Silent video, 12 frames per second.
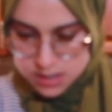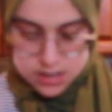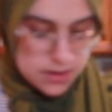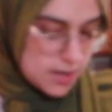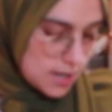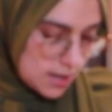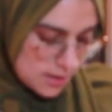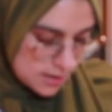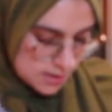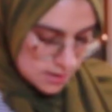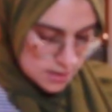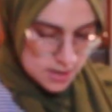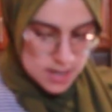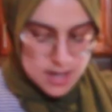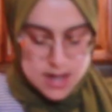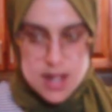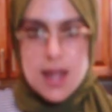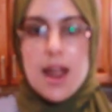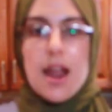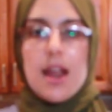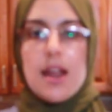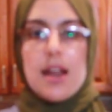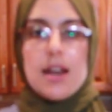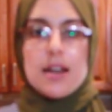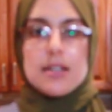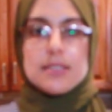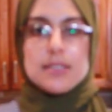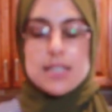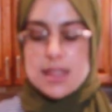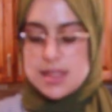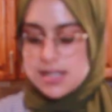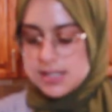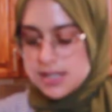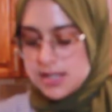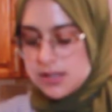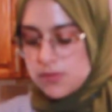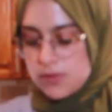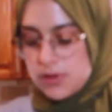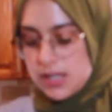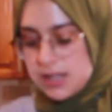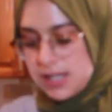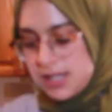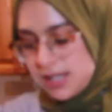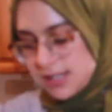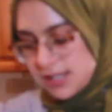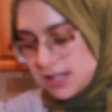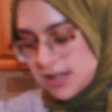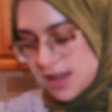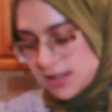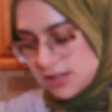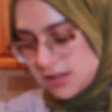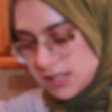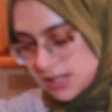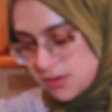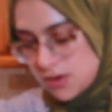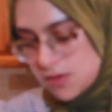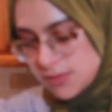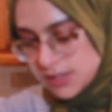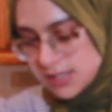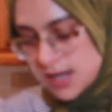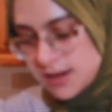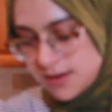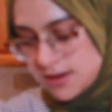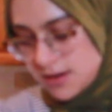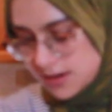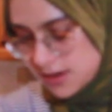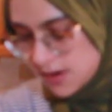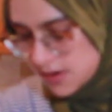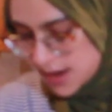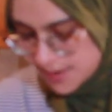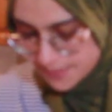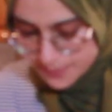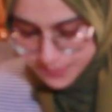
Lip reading: okay. And this is really easy. As you can see, we're almost done. Okay.